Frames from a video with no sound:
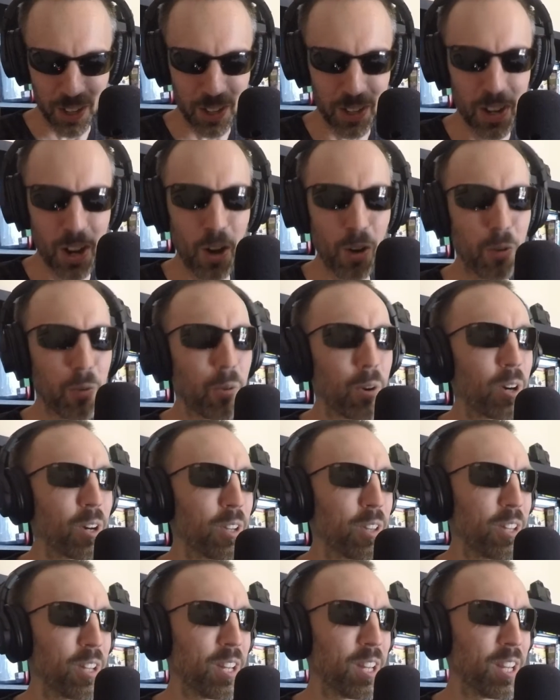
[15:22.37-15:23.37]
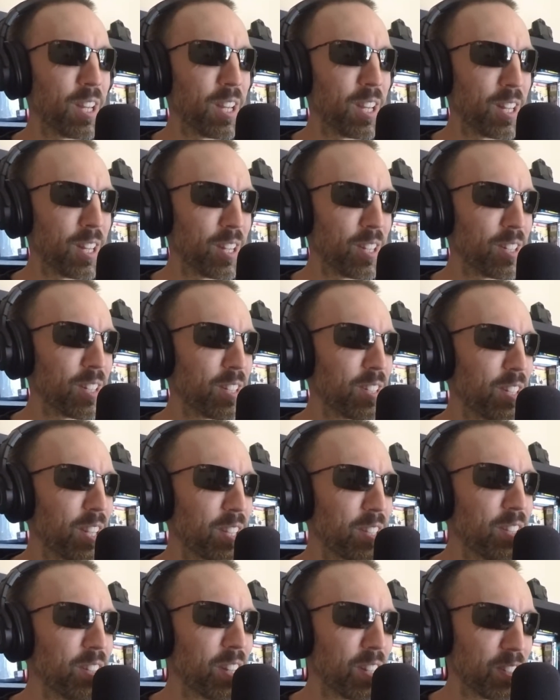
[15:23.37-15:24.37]
Noteworthy, the only
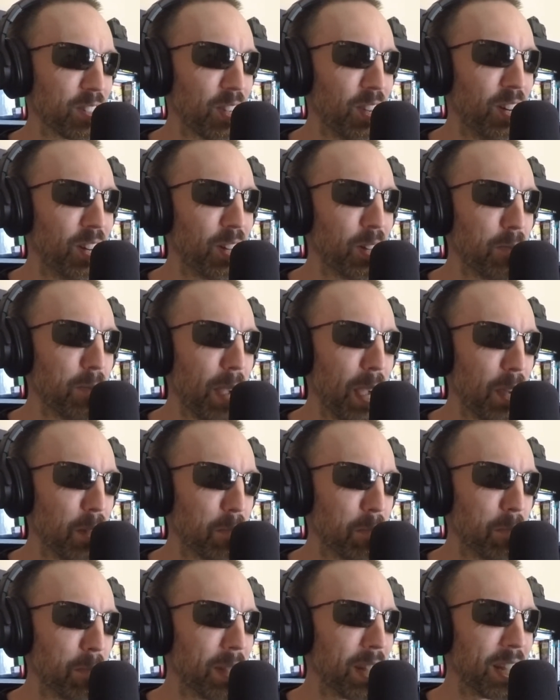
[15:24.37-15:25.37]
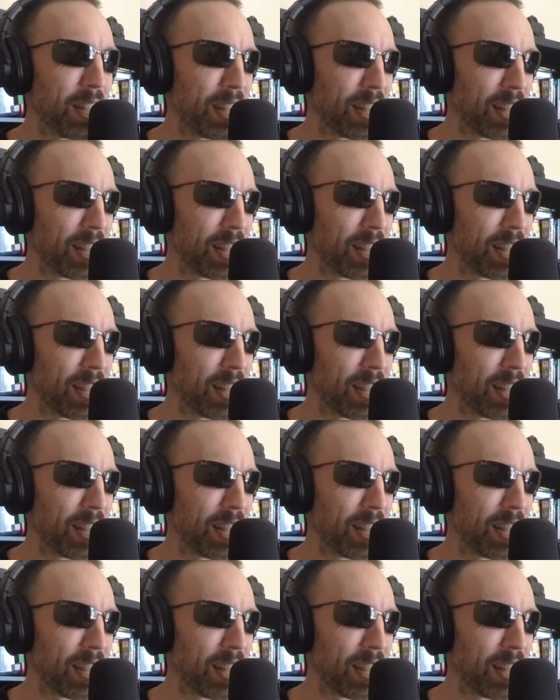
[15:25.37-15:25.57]
section that's all about me.